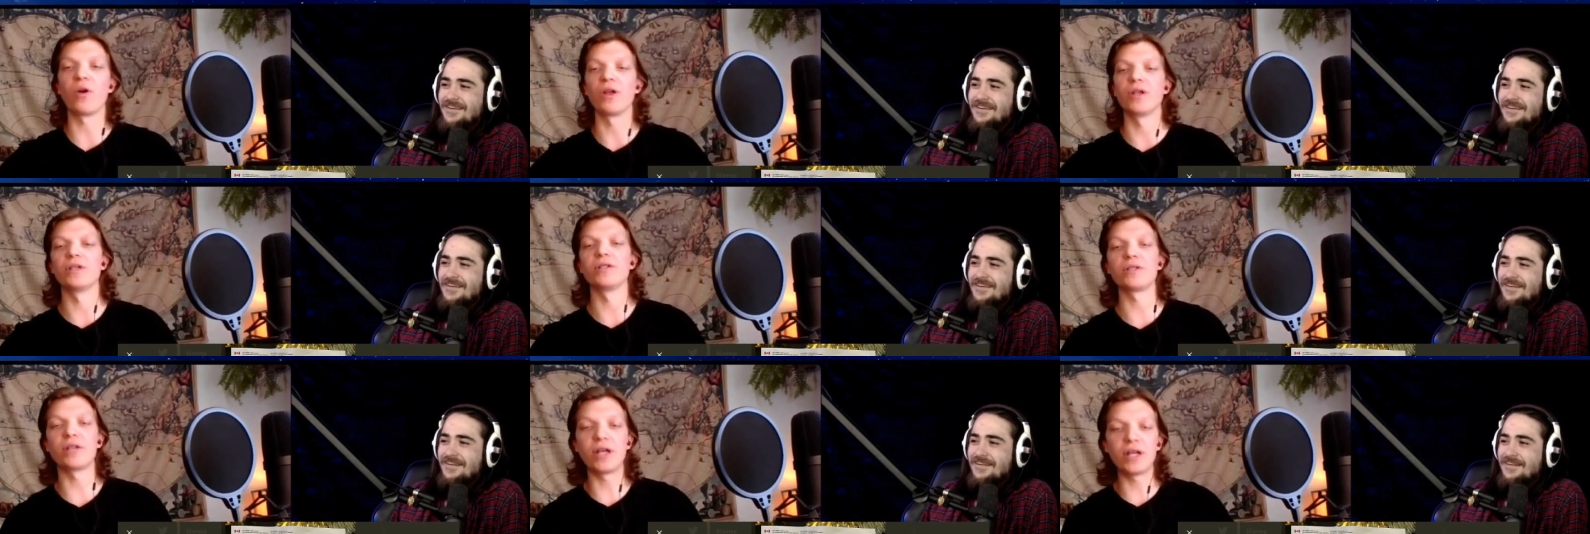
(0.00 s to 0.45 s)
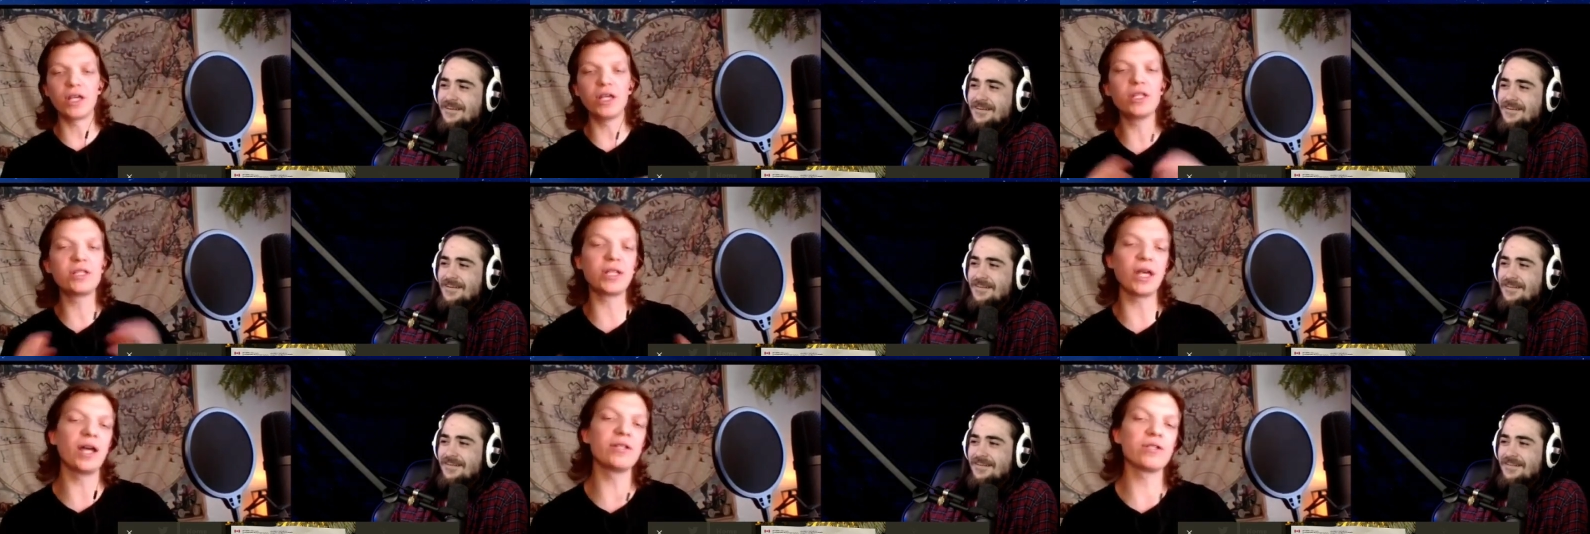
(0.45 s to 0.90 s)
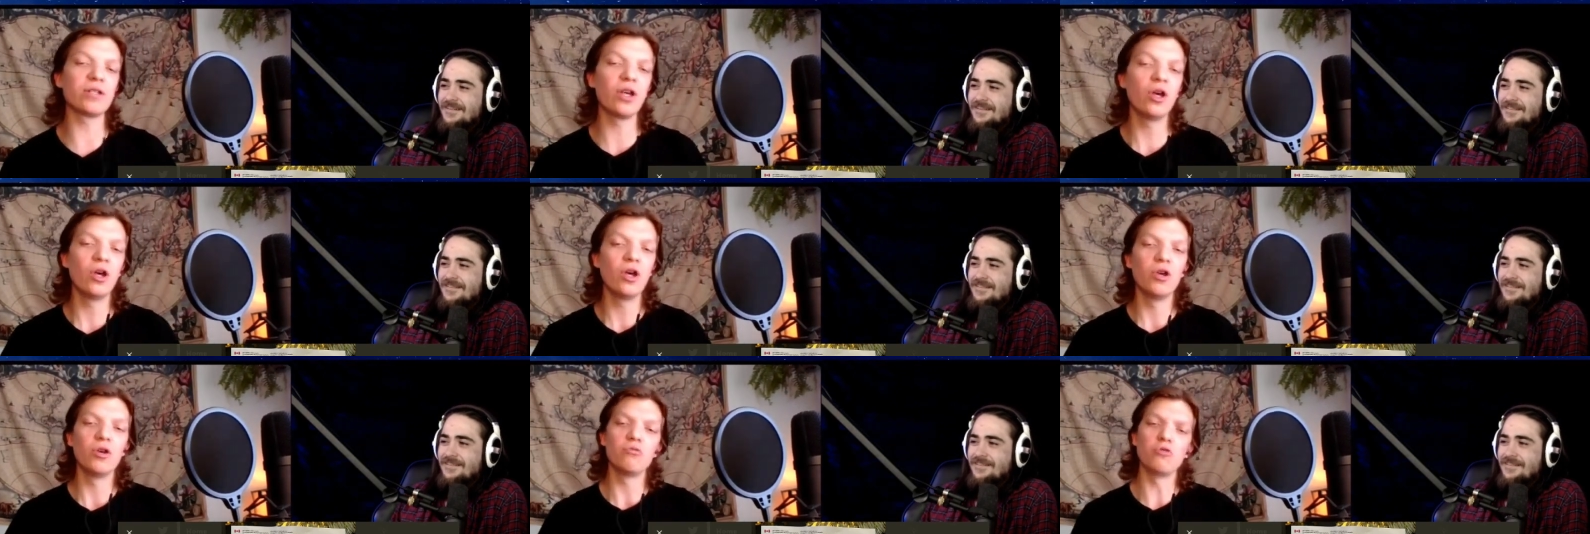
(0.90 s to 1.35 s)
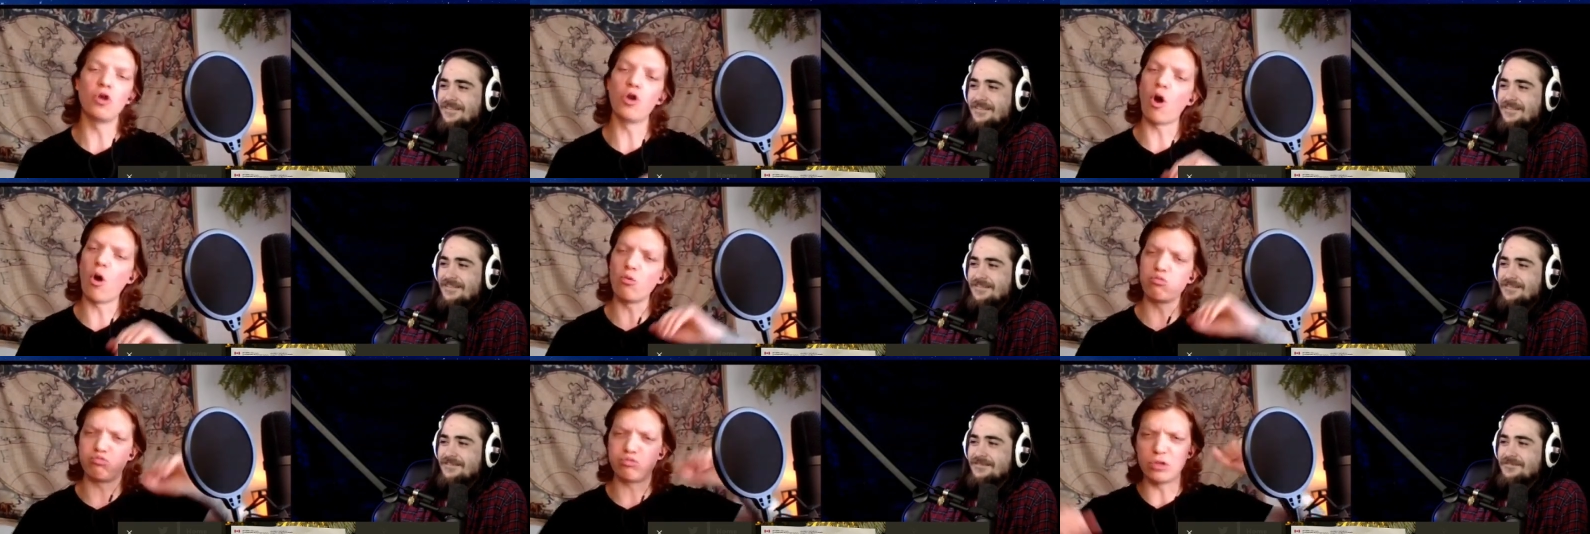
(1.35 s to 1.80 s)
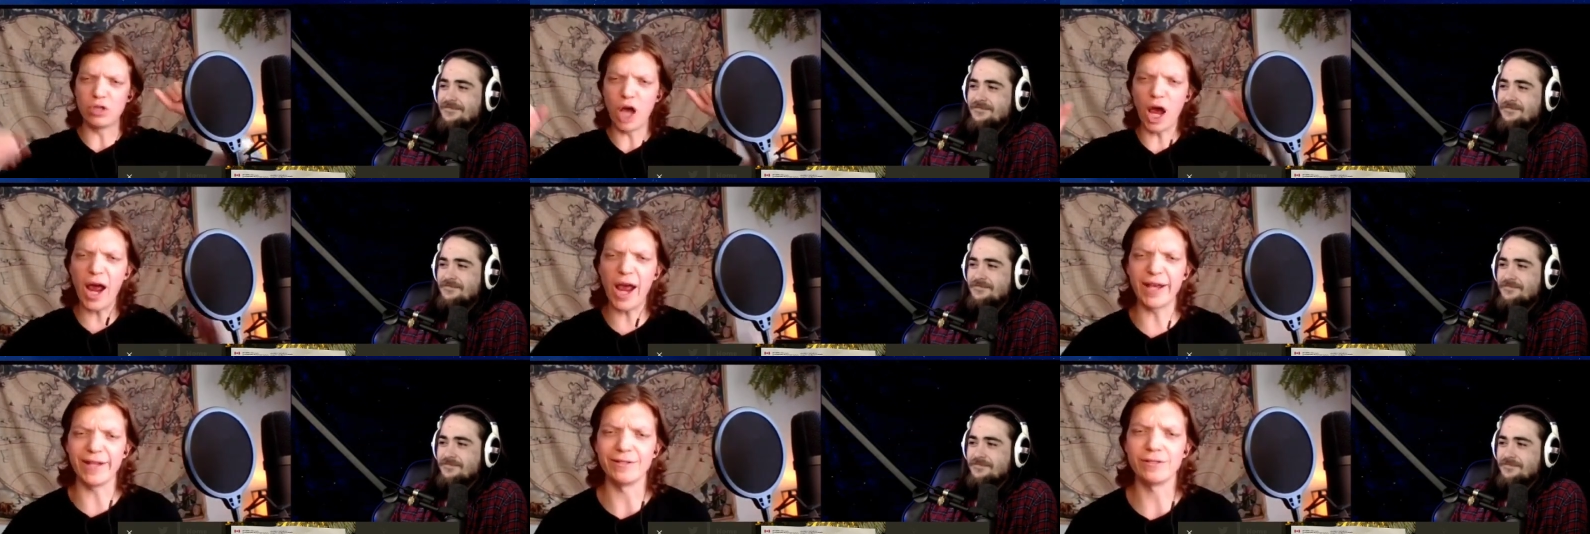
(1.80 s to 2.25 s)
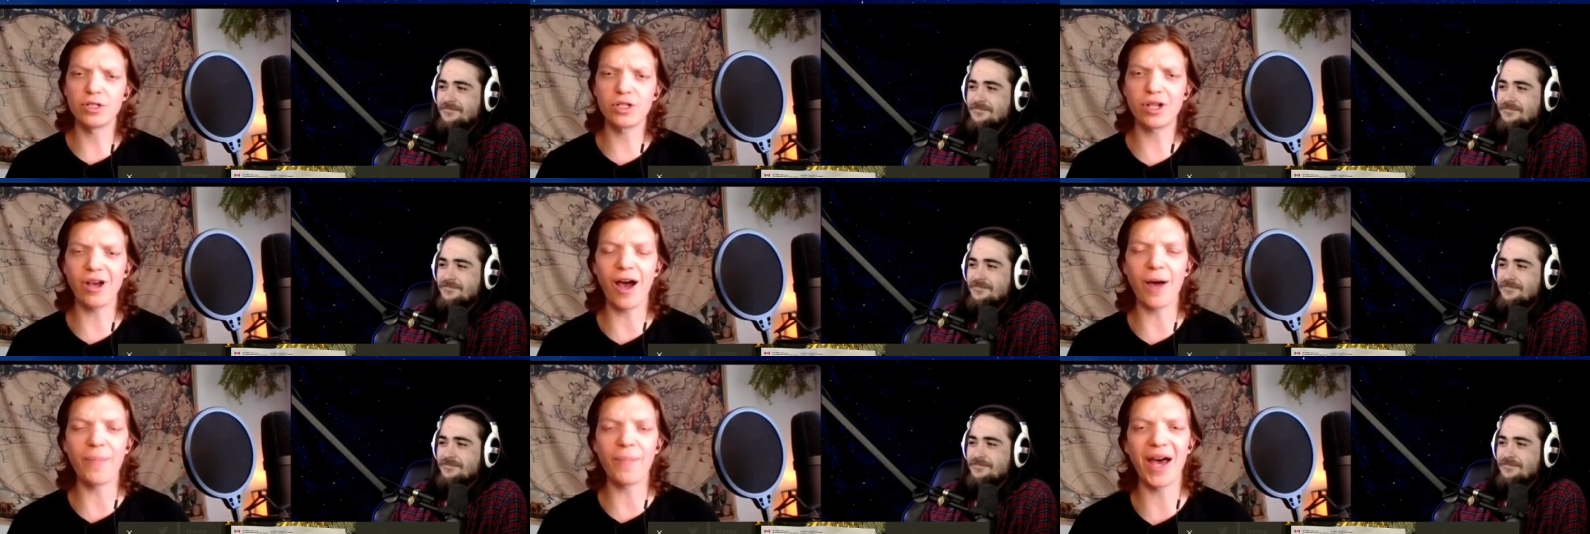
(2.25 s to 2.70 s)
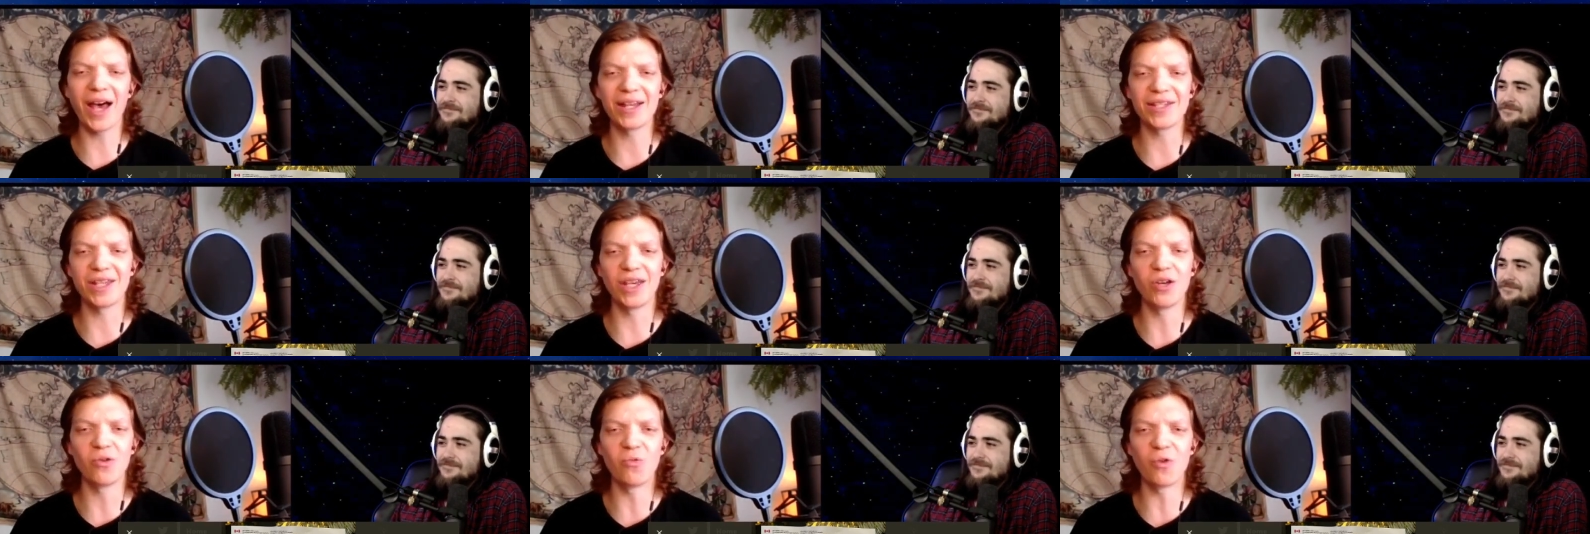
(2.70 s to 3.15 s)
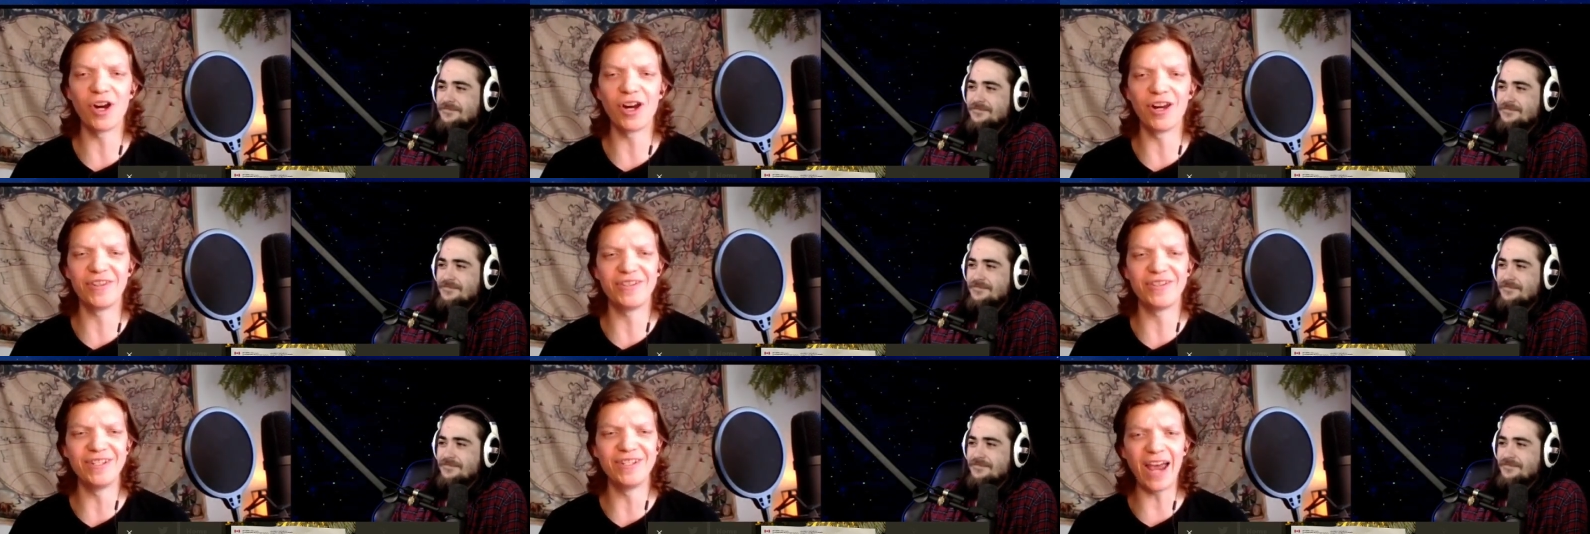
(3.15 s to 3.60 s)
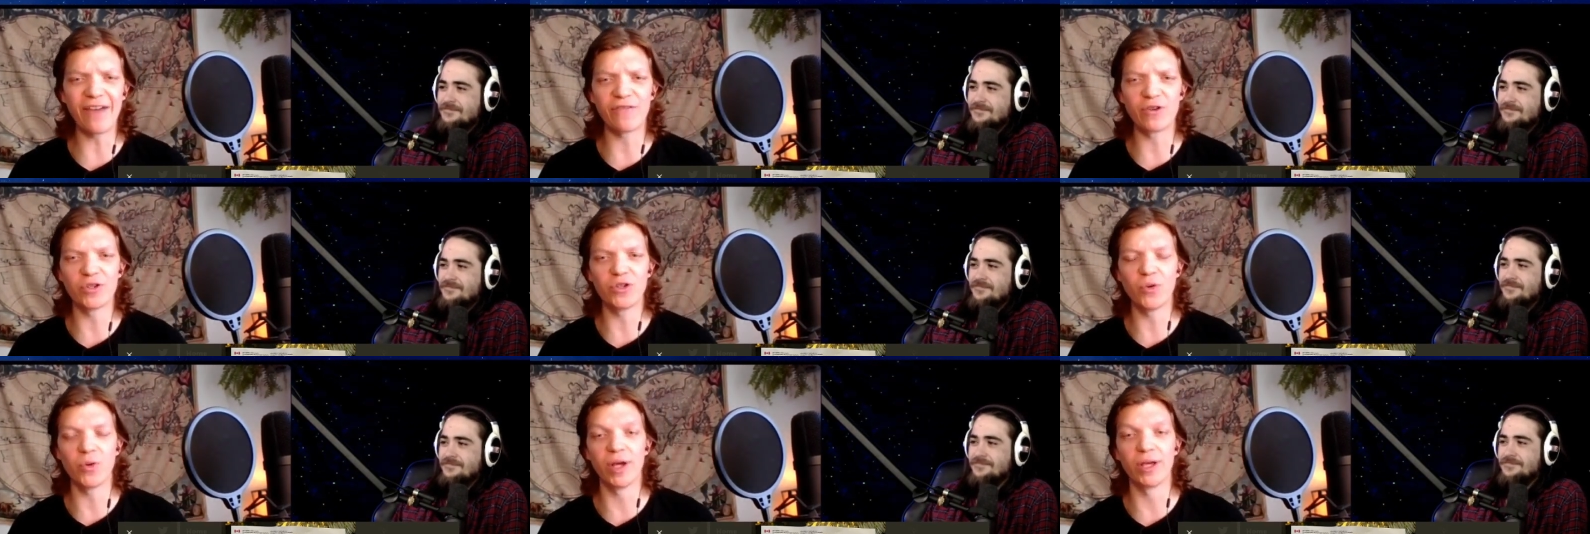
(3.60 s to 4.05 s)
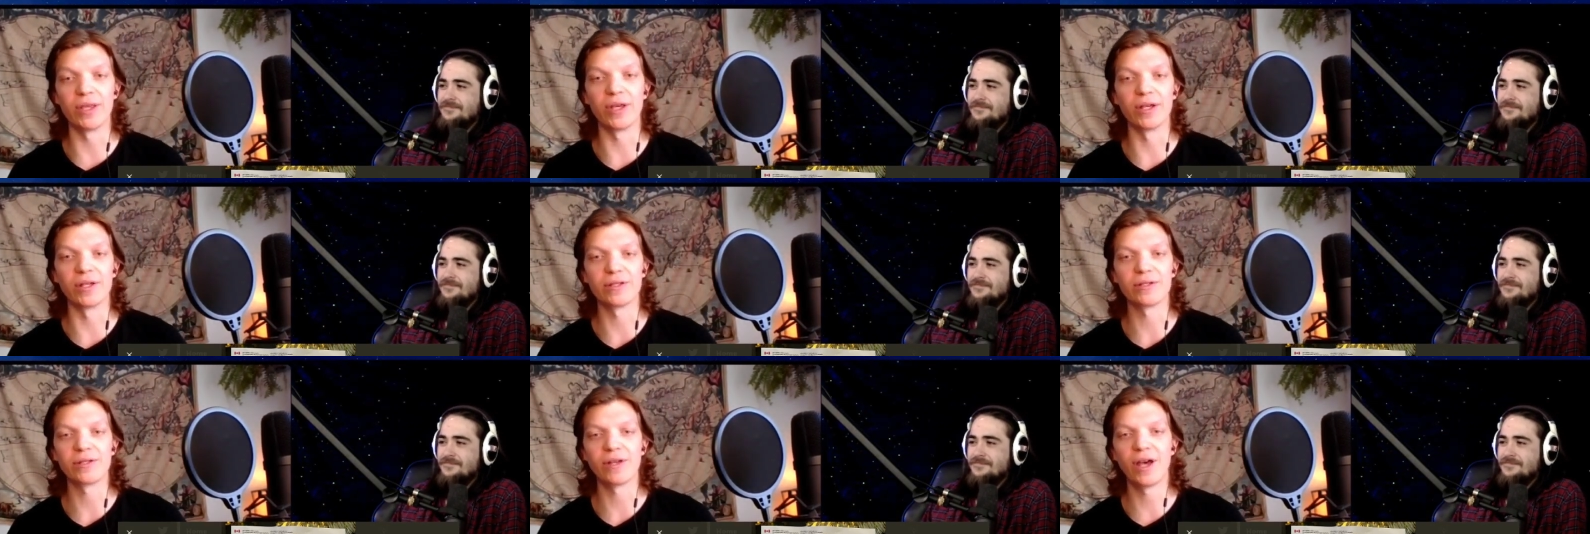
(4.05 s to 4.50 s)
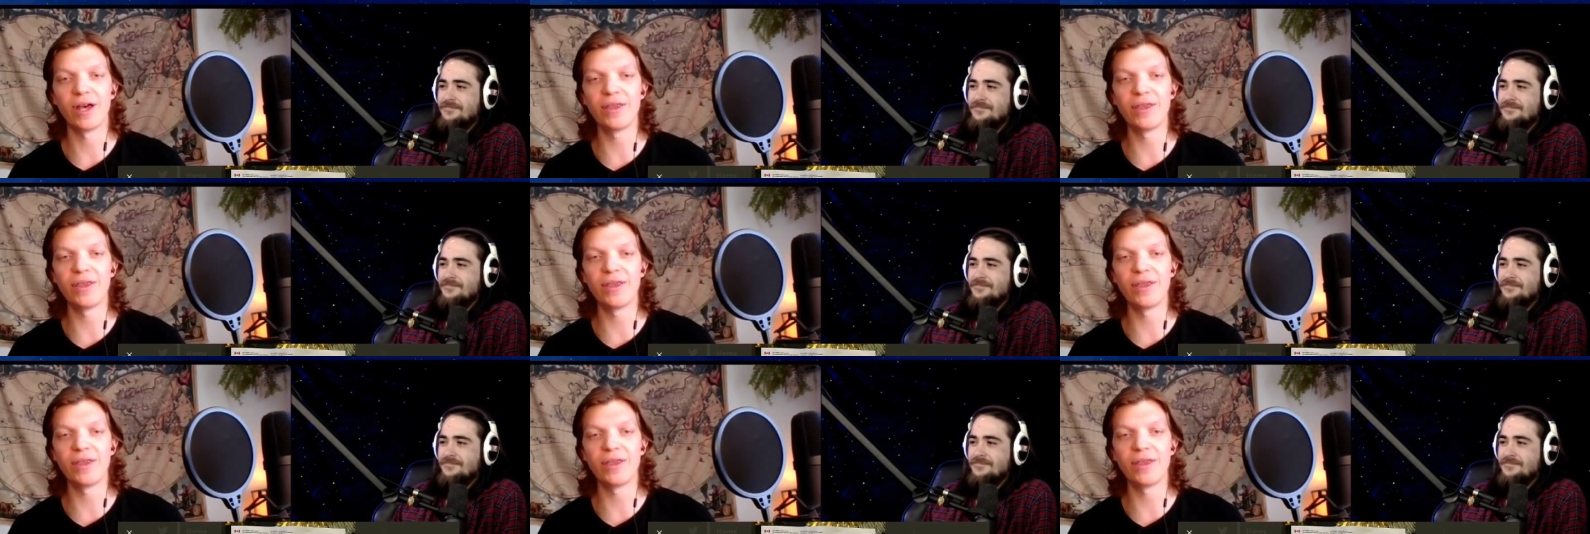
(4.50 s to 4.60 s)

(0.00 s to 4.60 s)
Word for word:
Speaker 1: point. Is like he says, you know, hey, stop asking. We're never doing this.